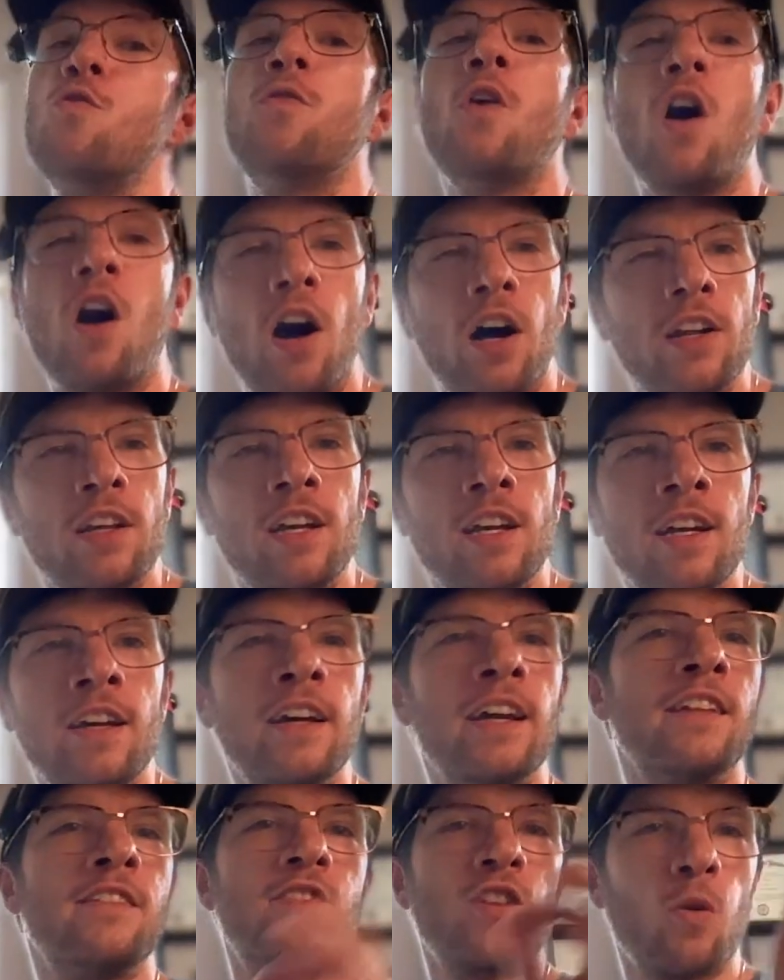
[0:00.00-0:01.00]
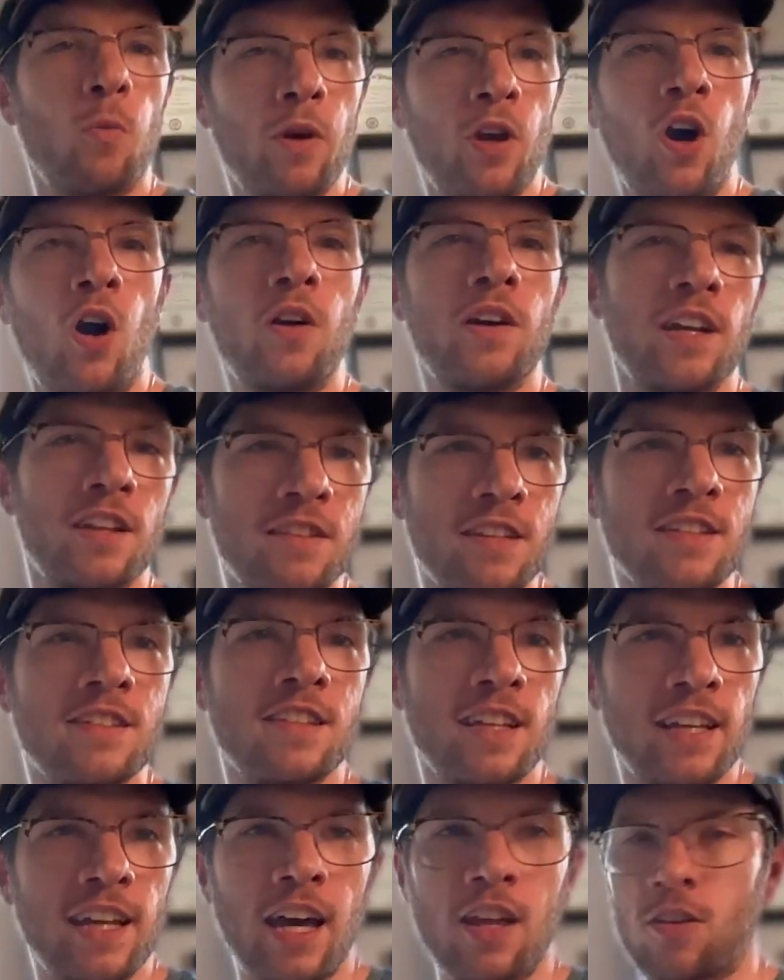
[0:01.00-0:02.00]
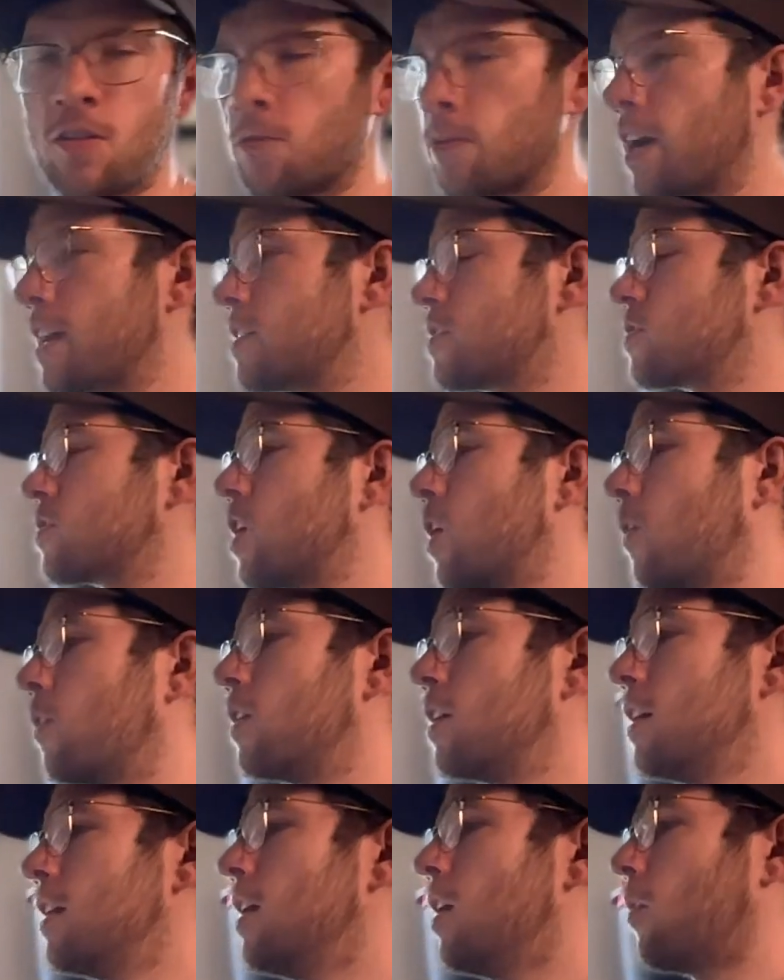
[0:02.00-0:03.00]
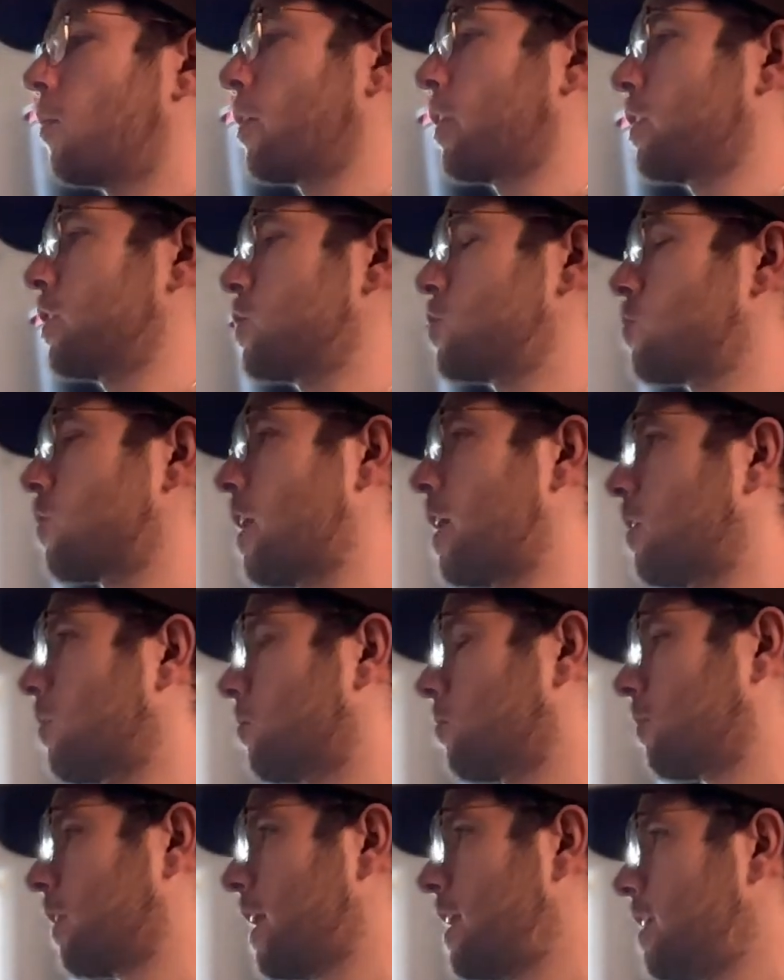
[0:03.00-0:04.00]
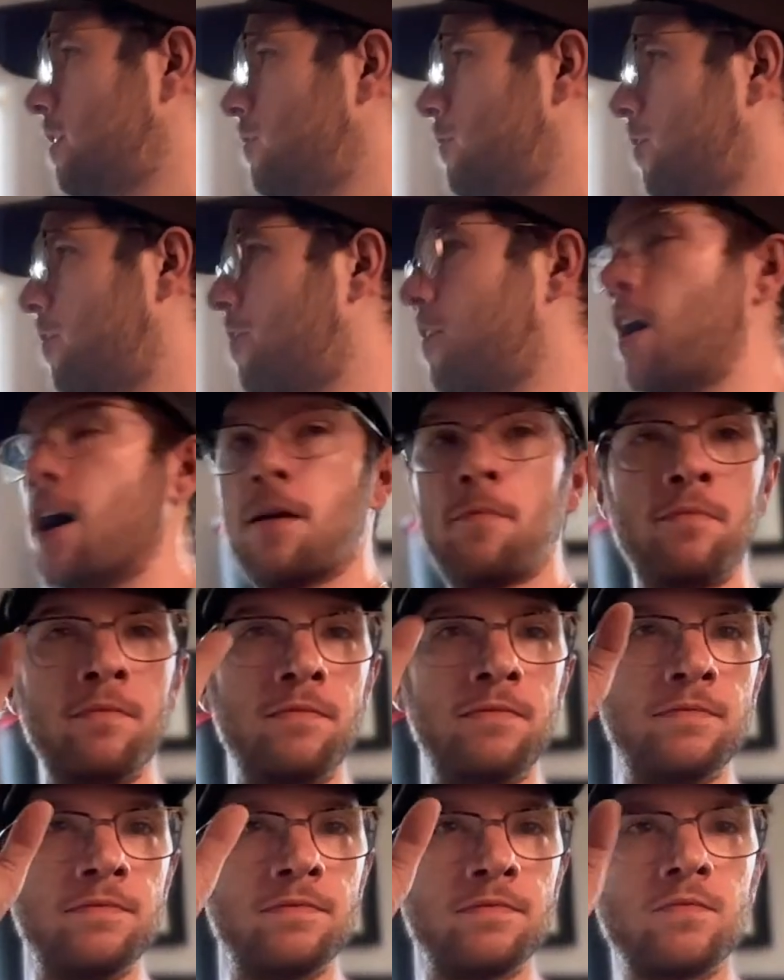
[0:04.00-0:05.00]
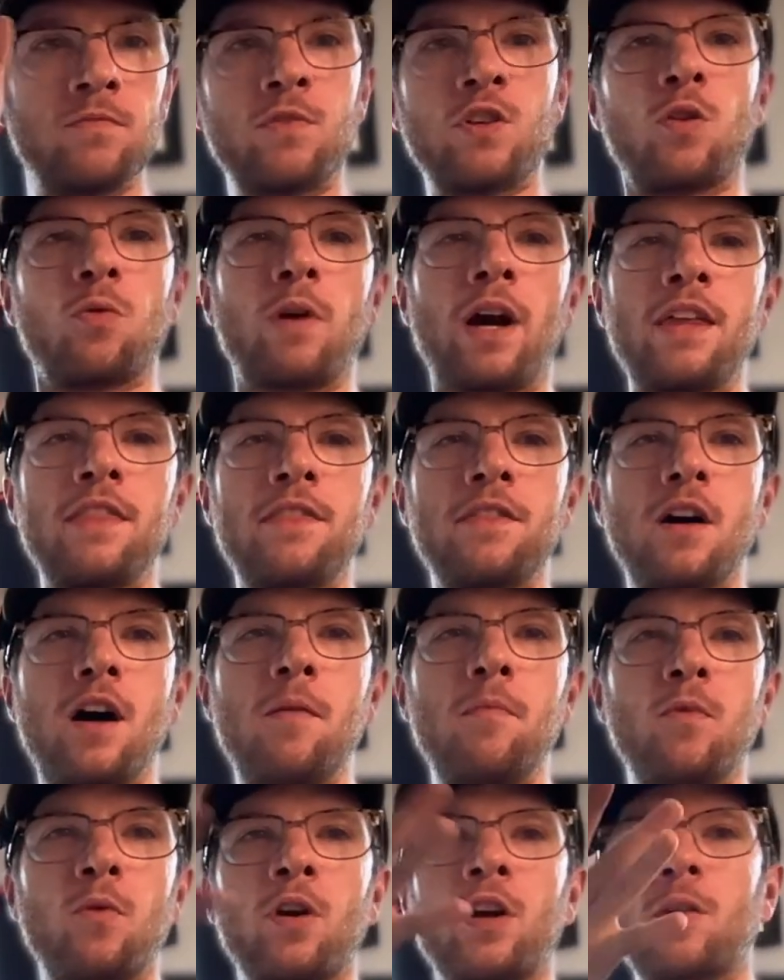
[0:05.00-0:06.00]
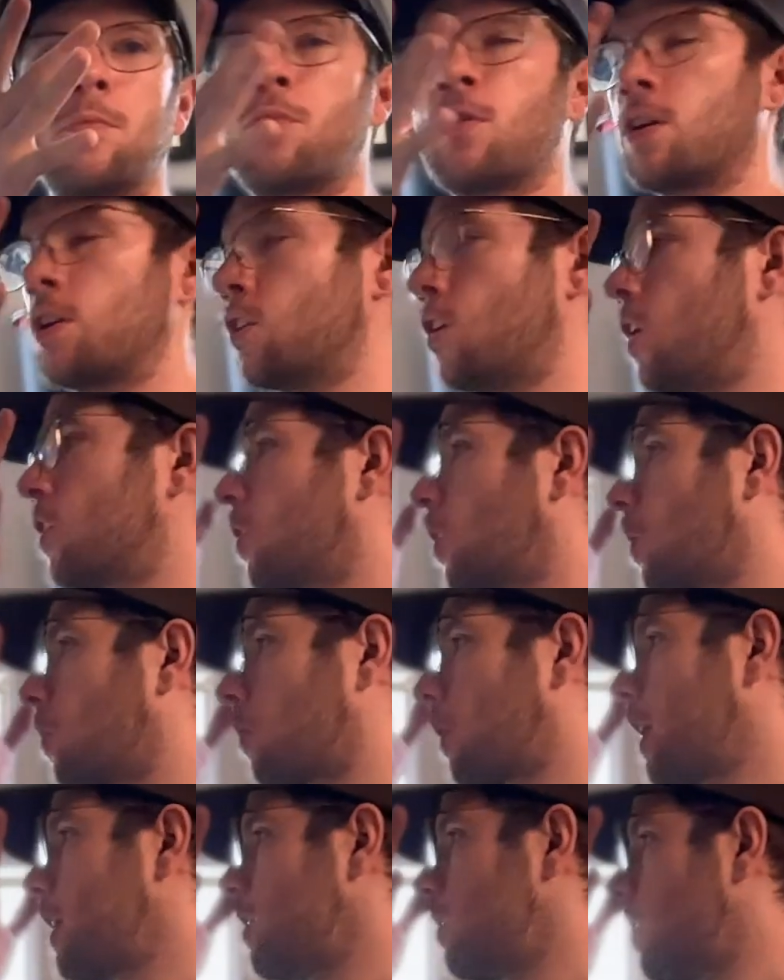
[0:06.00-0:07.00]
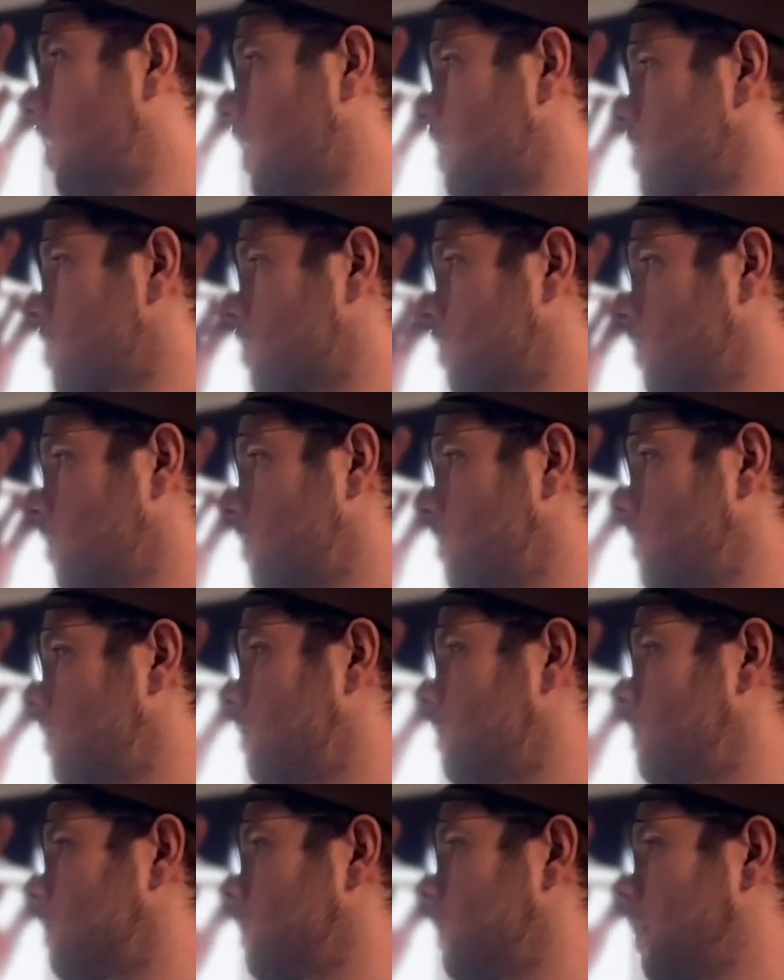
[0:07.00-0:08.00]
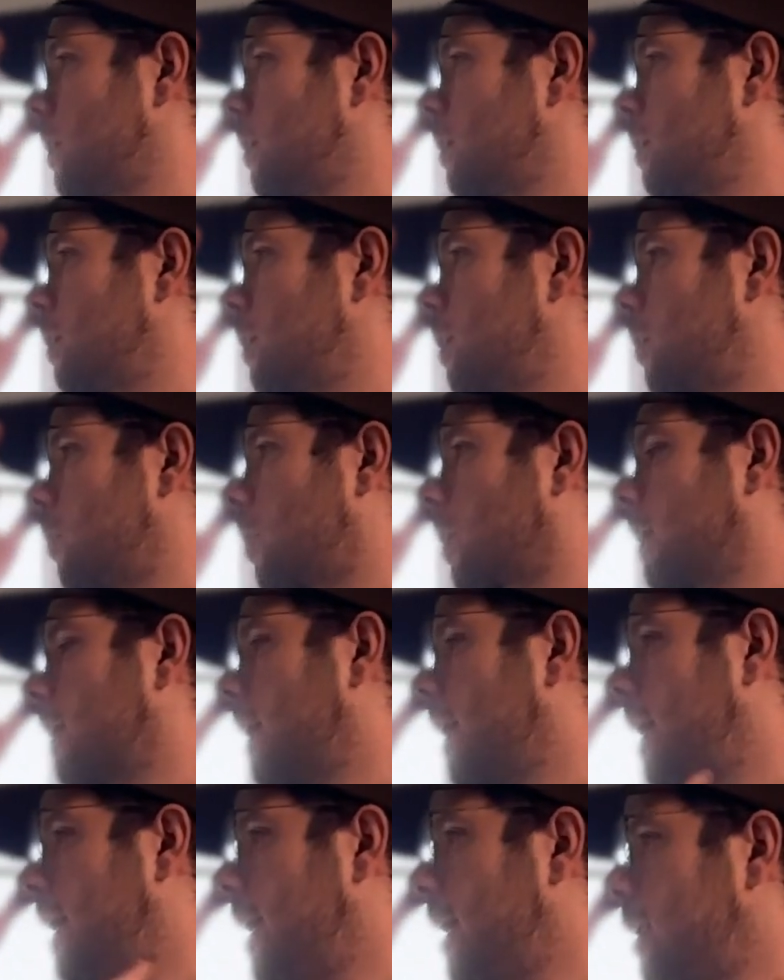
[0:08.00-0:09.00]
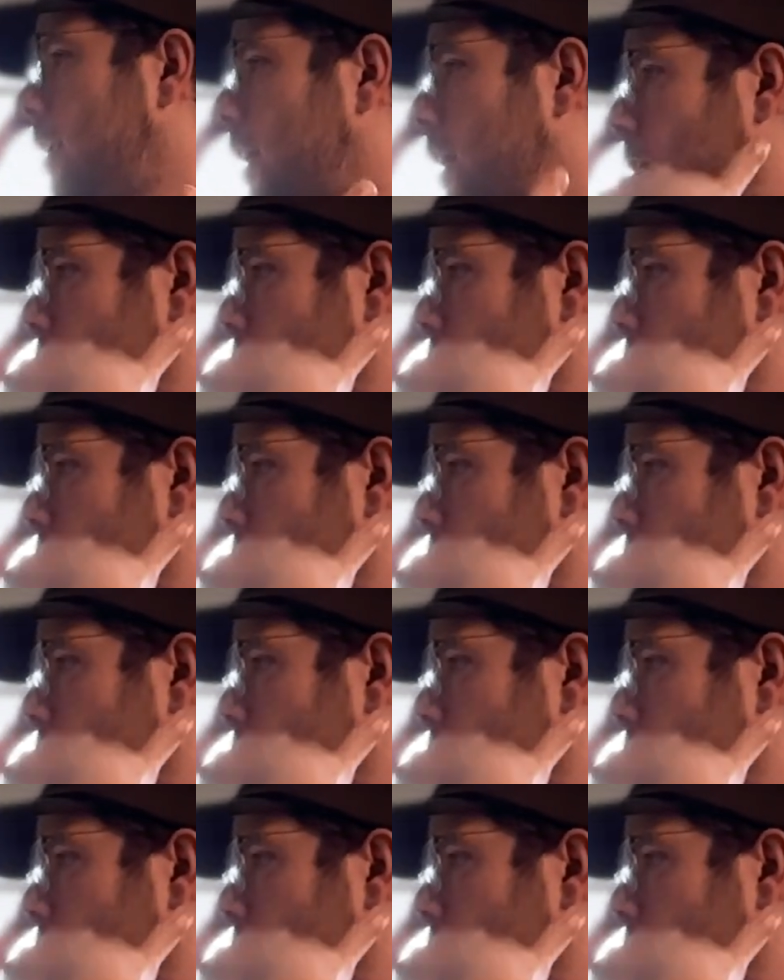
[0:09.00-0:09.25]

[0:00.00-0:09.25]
on until we all get this together, right? So we're going to try right thumb. With your right thumb, we're going to put it on our right nostril. We're going to inhale